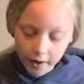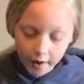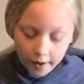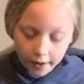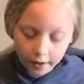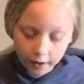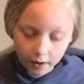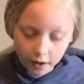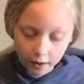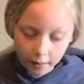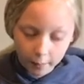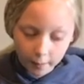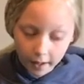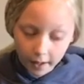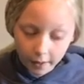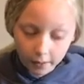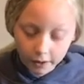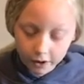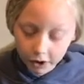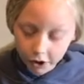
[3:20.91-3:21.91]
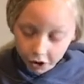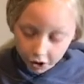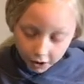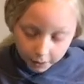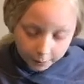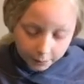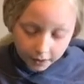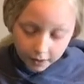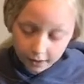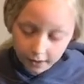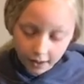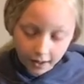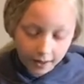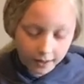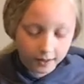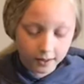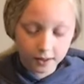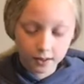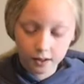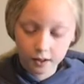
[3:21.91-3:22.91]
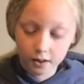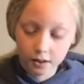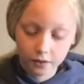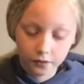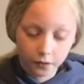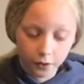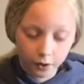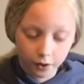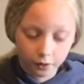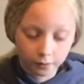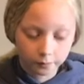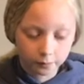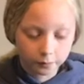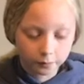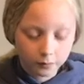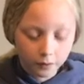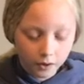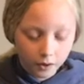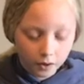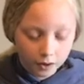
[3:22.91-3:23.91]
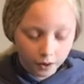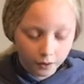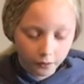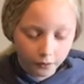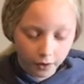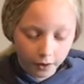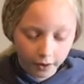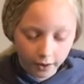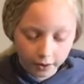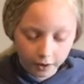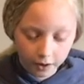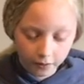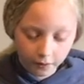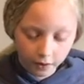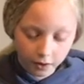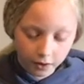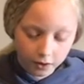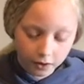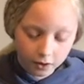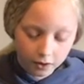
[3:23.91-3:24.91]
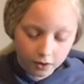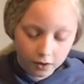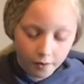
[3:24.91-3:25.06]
cut them out in shapes and sizes for different activities.